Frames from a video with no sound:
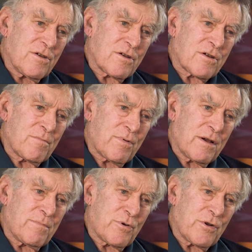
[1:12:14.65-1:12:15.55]
You can
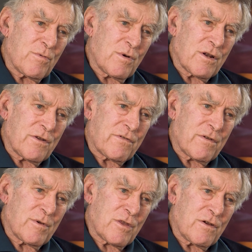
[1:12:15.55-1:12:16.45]
play pretty well in
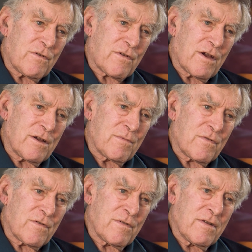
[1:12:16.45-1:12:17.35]
some of those
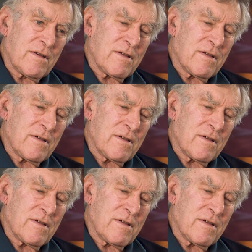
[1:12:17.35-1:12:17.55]
games. and.